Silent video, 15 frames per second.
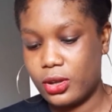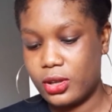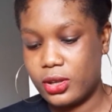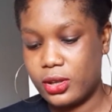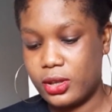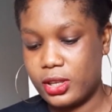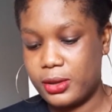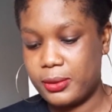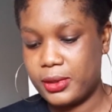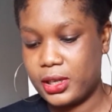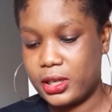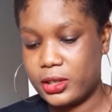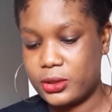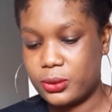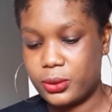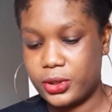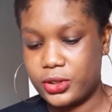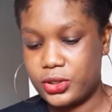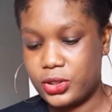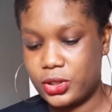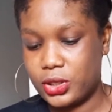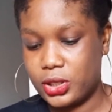Um, the next
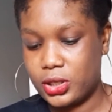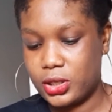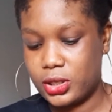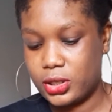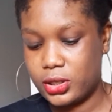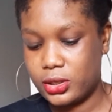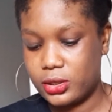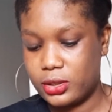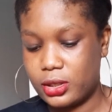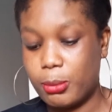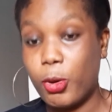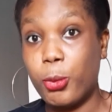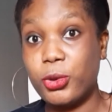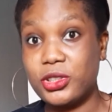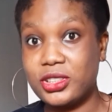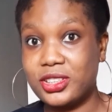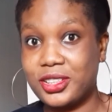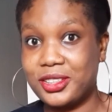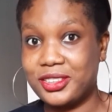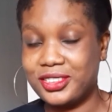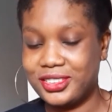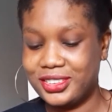question is, I'm almost
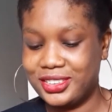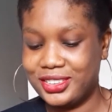done,